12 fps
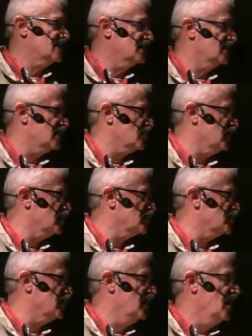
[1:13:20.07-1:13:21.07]
the, the
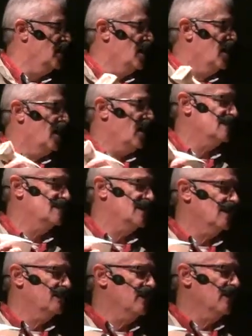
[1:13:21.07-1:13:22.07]
question, I
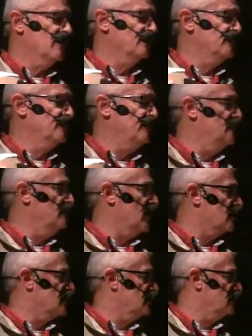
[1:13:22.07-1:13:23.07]
sell a pair for 50
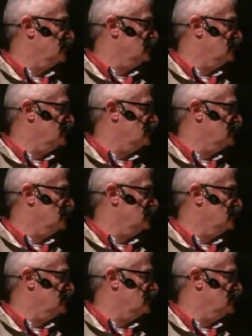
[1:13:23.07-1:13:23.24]
bucks.